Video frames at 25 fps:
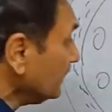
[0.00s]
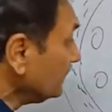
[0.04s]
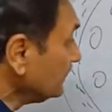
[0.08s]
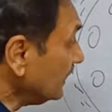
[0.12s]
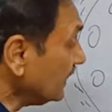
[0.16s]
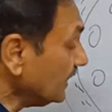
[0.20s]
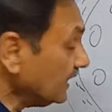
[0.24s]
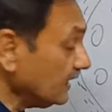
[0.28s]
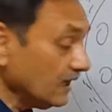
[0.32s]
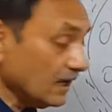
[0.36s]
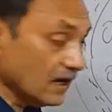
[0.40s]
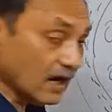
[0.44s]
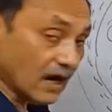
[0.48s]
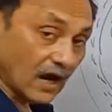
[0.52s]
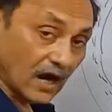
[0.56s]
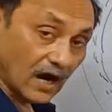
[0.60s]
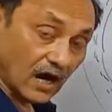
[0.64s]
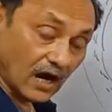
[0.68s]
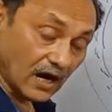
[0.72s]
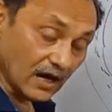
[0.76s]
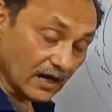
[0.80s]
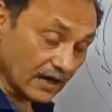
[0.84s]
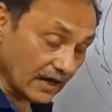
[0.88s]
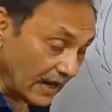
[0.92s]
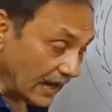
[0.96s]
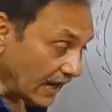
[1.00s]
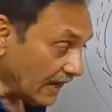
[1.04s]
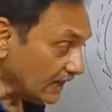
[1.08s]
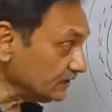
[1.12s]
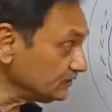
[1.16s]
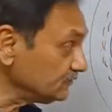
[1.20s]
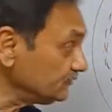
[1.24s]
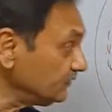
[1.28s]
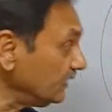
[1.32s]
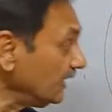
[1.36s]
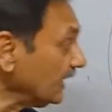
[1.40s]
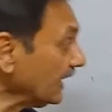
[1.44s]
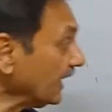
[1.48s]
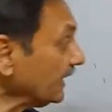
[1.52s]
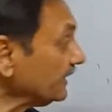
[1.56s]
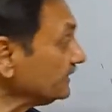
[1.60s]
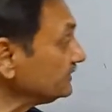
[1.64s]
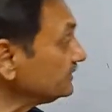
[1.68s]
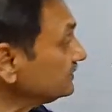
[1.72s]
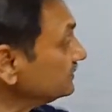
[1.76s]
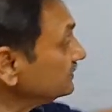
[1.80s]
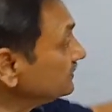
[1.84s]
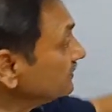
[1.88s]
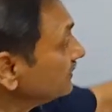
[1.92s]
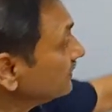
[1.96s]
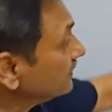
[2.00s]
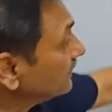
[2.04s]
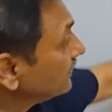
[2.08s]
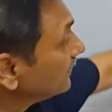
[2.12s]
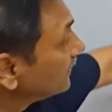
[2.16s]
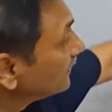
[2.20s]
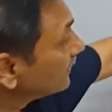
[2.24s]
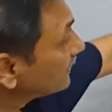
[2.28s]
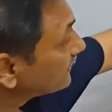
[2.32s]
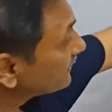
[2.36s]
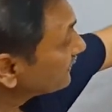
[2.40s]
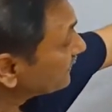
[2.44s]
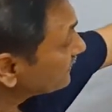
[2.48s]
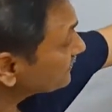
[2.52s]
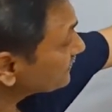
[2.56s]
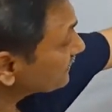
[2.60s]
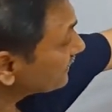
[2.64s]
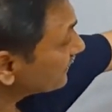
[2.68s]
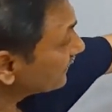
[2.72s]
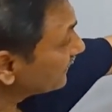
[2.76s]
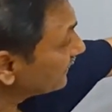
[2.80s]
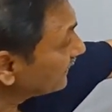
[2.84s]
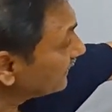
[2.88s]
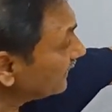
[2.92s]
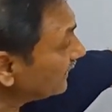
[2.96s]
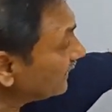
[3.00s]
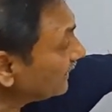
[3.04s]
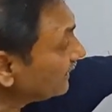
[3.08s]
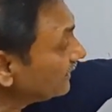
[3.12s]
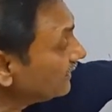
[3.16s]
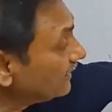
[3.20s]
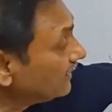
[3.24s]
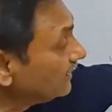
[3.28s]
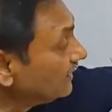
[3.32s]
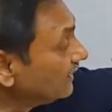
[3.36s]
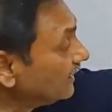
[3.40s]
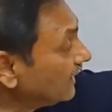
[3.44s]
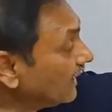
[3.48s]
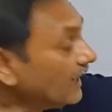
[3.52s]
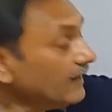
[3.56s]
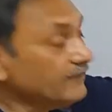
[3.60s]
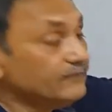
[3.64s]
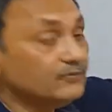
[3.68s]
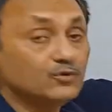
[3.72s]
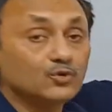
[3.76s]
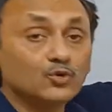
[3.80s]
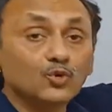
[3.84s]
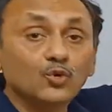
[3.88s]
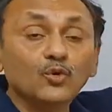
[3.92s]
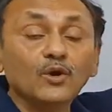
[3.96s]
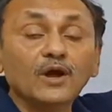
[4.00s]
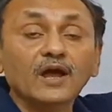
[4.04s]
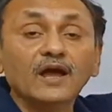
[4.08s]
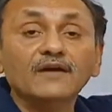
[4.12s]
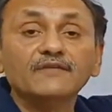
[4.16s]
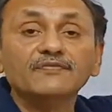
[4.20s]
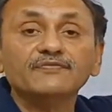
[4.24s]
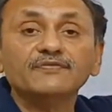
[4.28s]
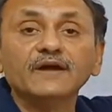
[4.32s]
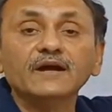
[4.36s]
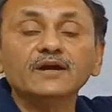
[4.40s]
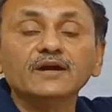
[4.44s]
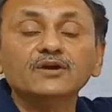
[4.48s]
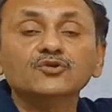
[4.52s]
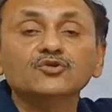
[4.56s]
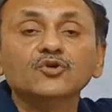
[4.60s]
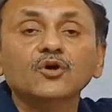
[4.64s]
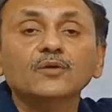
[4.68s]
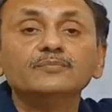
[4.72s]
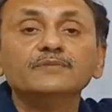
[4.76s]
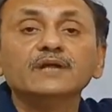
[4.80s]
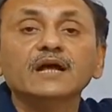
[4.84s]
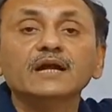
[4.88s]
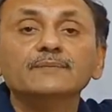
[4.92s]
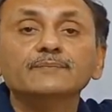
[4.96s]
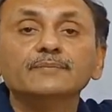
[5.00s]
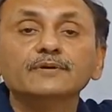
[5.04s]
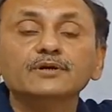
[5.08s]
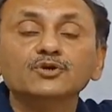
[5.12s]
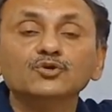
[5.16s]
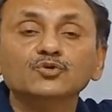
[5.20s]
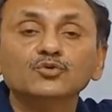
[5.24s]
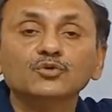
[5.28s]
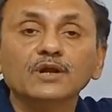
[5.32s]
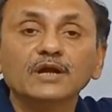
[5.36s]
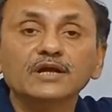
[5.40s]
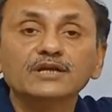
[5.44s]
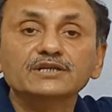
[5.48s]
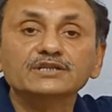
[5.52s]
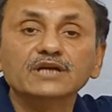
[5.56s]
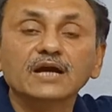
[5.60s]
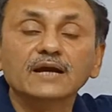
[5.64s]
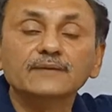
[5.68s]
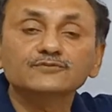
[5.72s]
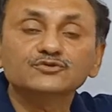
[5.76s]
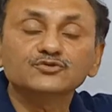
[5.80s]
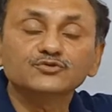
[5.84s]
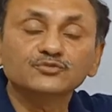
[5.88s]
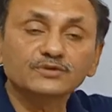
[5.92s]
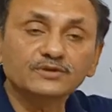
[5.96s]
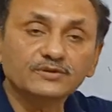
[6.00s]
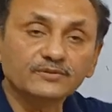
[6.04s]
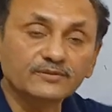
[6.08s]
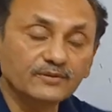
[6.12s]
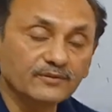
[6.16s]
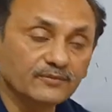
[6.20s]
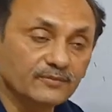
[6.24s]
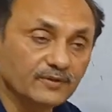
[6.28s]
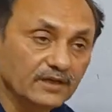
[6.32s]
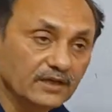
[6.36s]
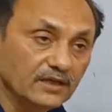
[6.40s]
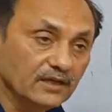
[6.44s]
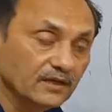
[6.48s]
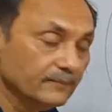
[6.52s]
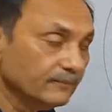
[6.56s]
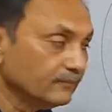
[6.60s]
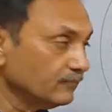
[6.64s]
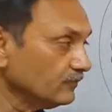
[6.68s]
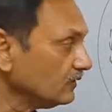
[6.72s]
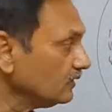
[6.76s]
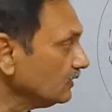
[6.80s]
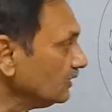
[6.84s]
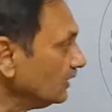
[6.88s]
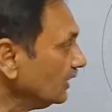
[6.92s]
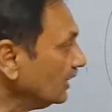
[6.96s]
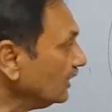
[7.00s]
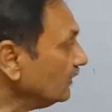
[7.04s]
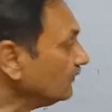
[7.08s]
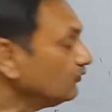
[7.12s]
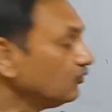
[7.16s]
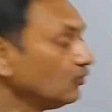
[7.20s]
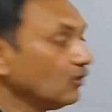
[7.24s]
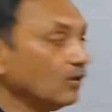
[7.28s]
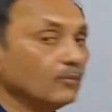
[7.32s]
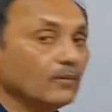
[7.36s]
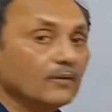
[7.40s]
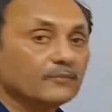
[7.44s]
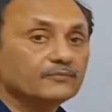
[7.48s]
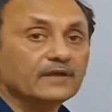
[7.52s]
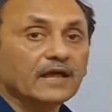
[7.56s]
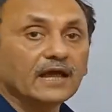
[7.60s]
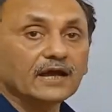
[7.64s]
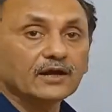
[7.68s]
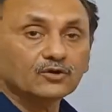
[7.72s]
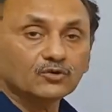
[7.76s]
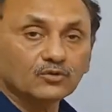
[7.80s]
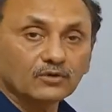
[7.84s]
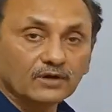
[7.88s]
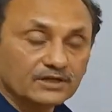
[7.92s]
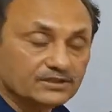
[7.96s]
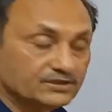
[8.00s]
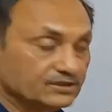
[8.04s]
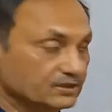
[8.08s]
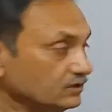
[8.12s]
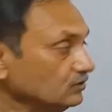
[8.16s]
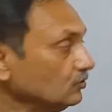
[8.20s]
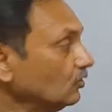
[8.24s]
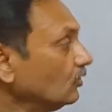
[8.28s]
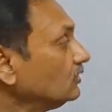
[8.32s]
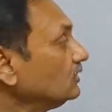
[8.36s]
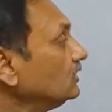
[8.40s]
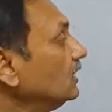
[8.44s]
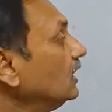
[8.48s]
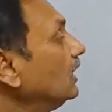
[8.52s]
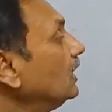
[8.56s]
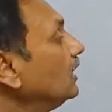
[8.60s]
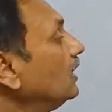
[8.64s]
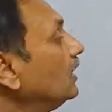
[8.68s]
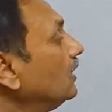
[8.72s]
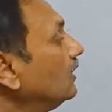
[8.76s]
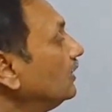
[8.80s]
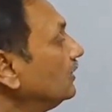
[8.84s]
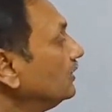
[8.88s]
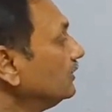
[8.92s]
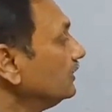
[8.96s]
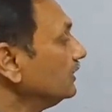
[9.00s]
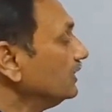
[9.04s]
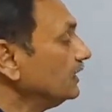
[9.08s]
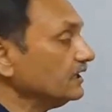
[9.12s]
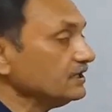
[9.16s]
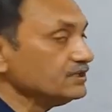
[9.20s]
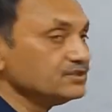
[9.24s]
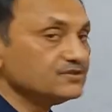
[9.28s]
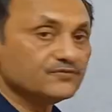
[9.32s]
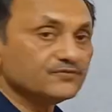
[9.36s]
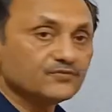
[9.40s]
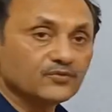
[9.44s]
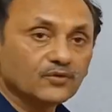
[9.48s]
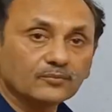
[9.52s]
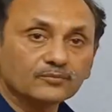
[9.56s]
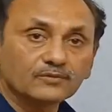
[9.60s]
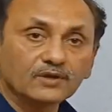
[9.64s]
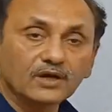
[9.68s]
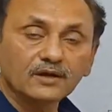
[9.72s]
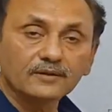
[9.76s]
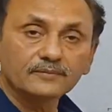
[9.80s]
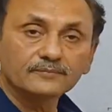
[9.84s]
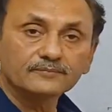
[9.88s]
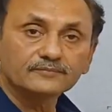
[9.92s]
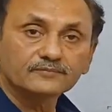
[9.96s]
the layer hard, as well as this layer have no effect of that particular enzymes, which will be in form of the acrolacin or the release from the